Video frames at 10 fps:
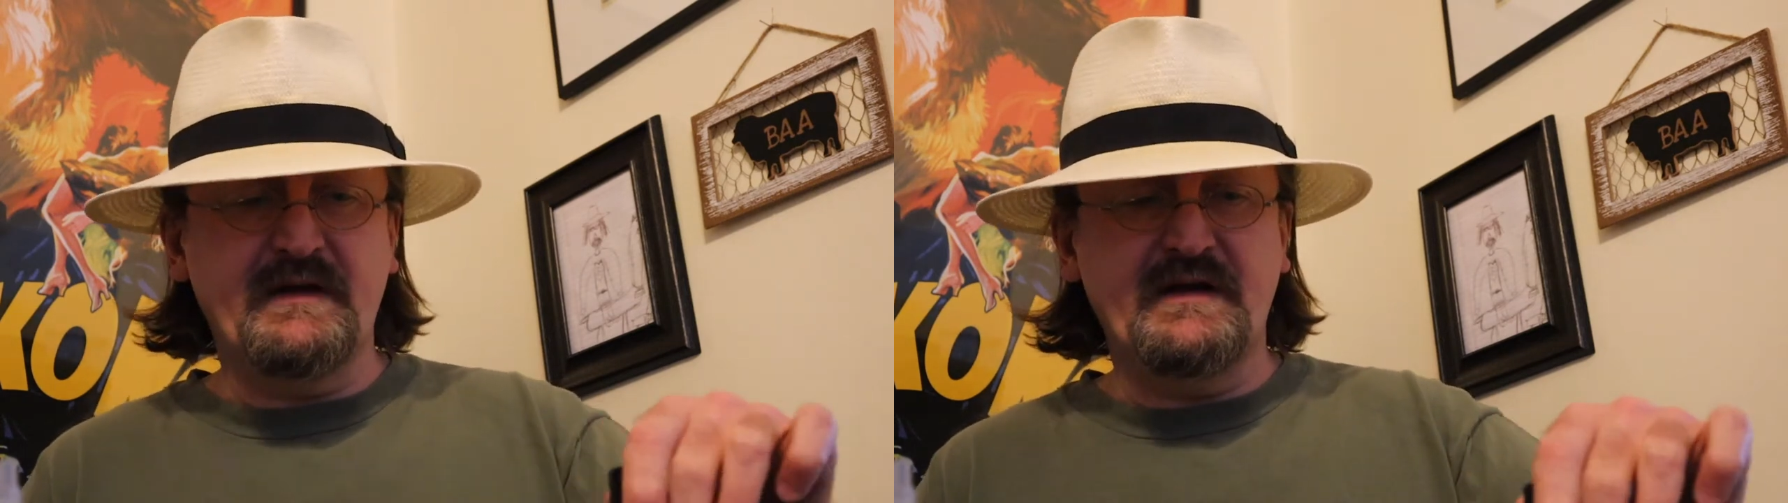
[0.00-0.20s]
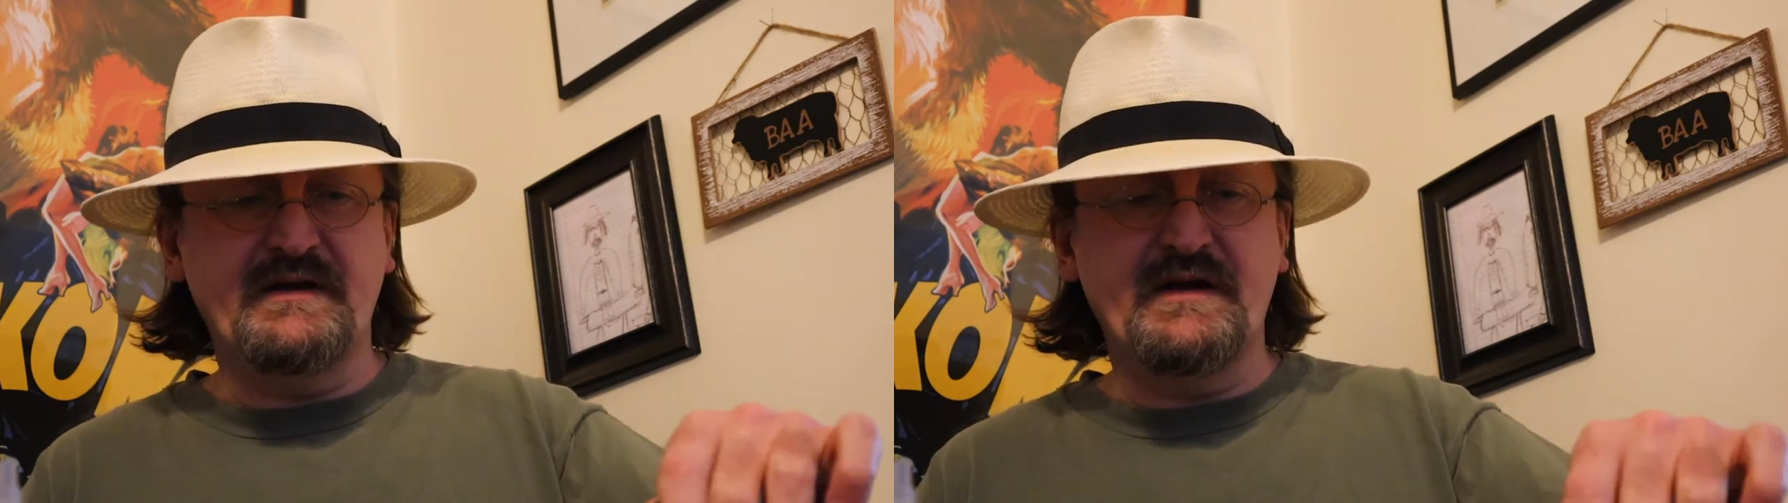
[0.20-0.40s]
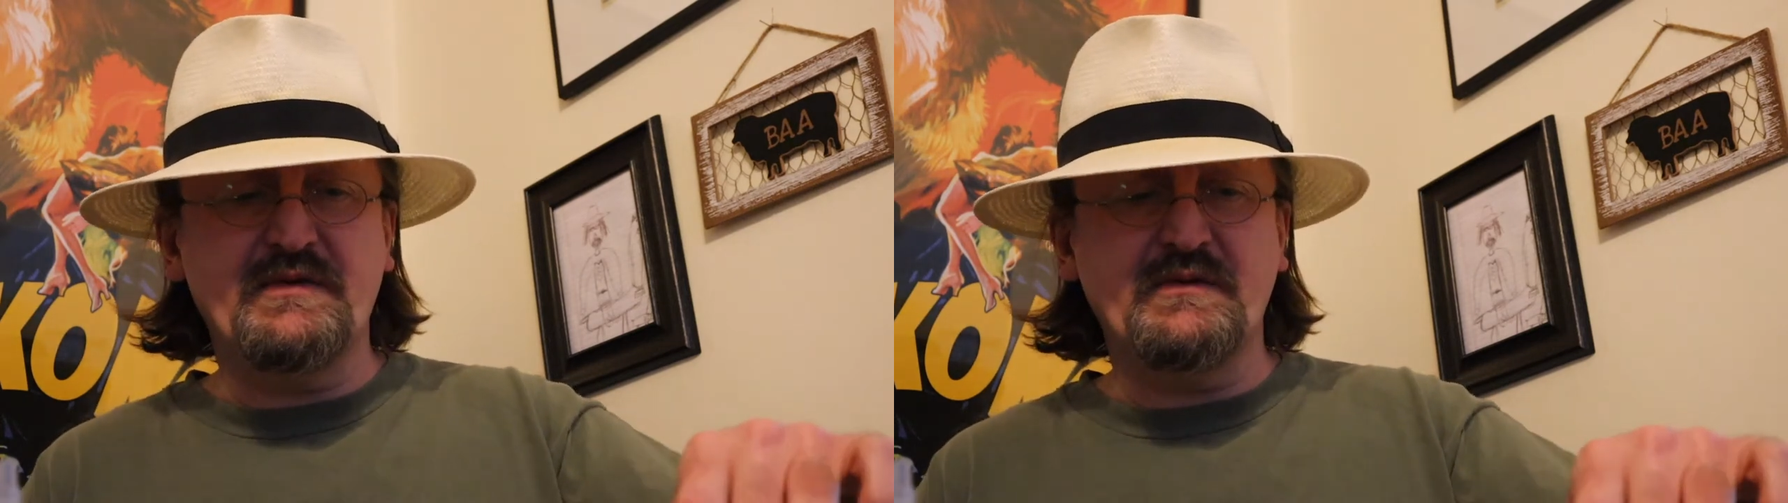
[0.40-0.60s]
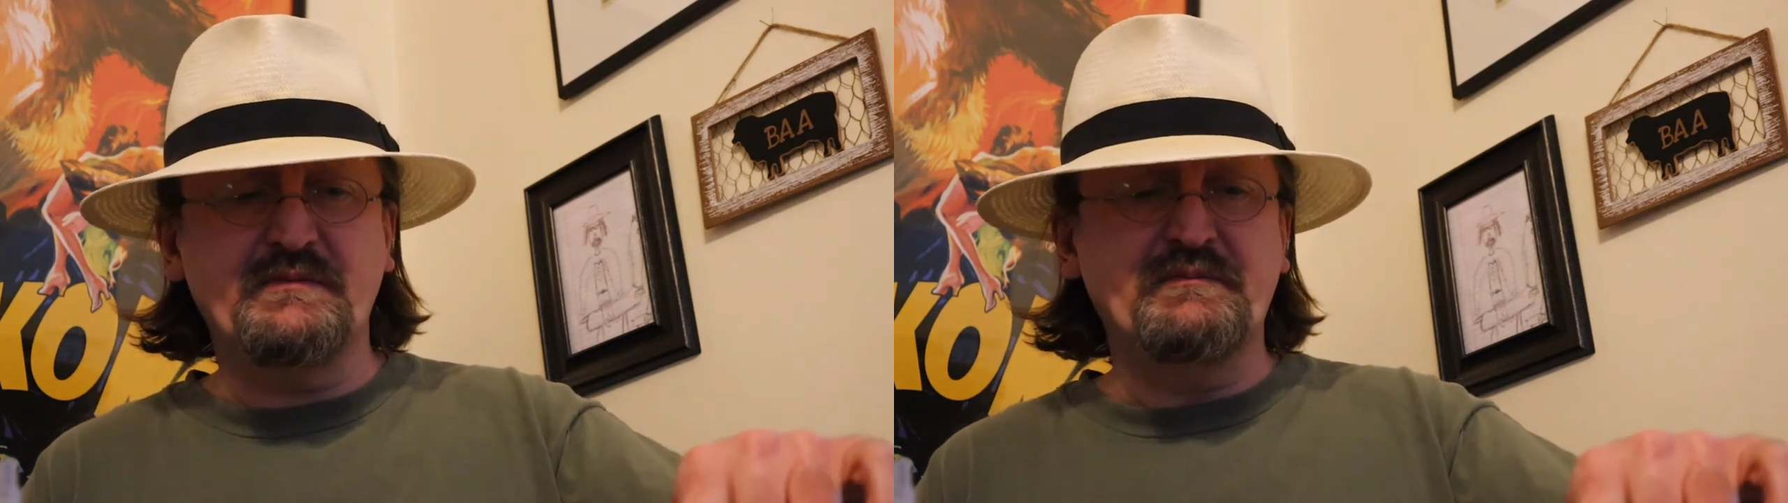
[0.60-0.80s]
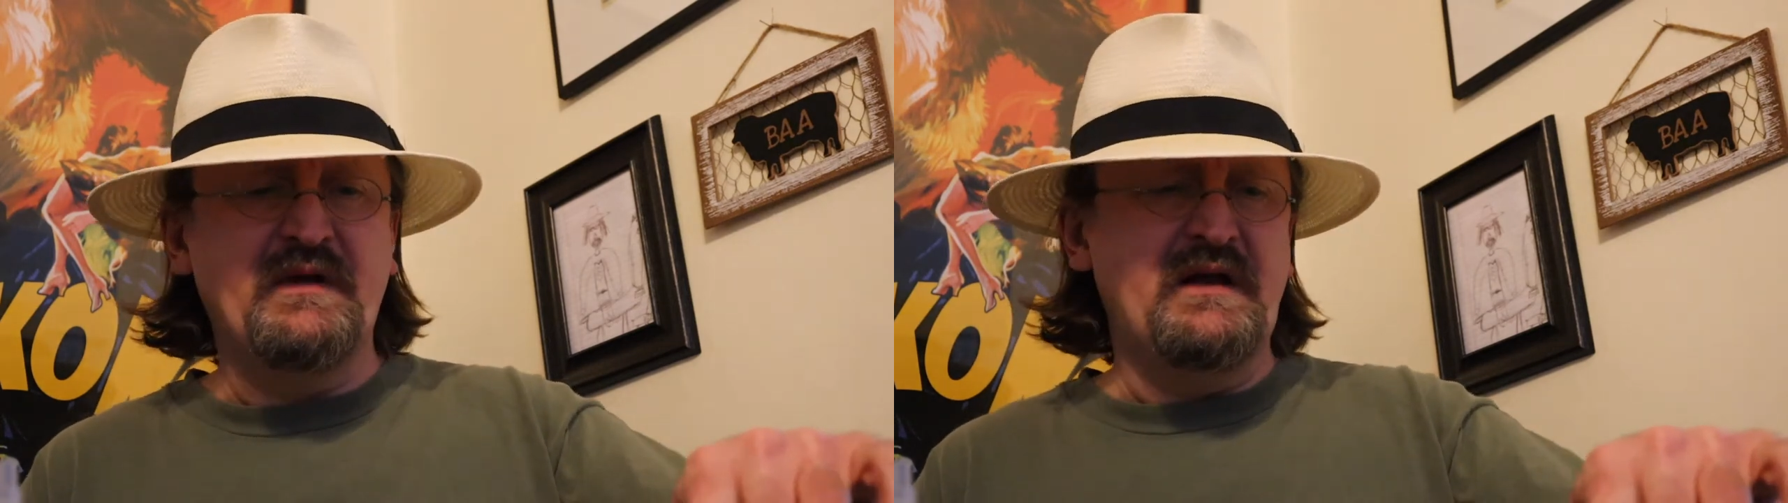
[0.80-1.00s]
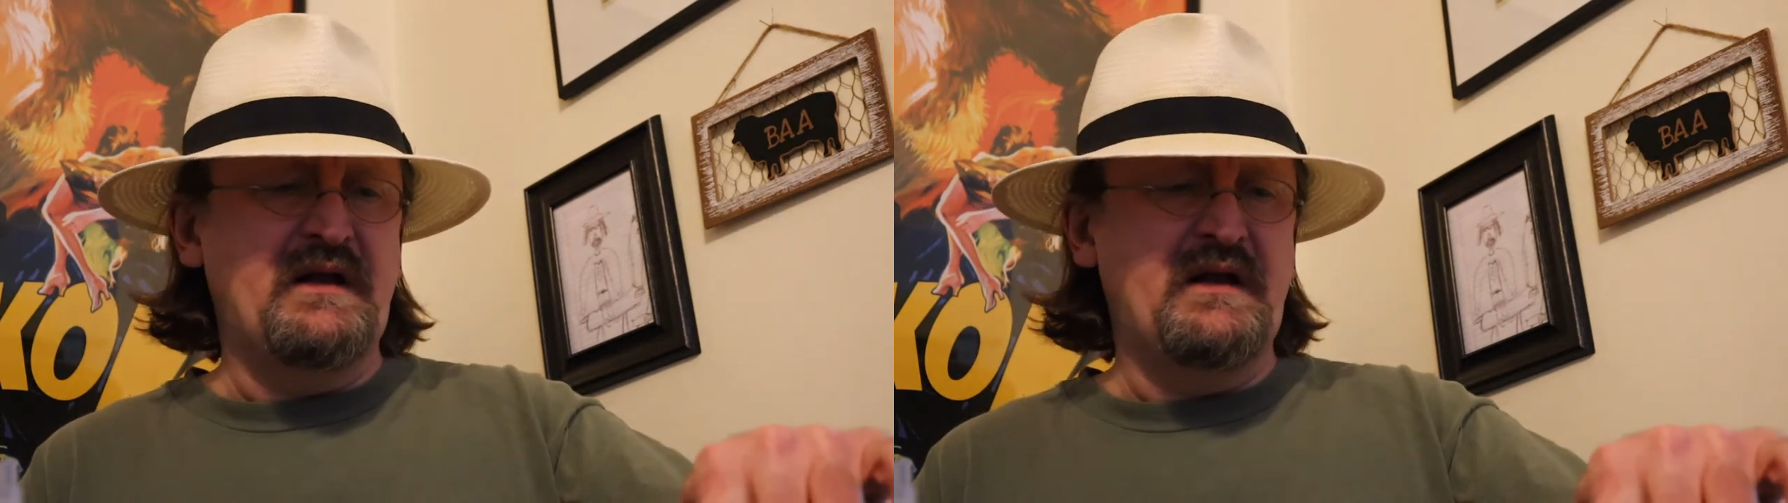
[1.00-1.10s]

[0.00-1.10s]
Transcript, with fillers: And another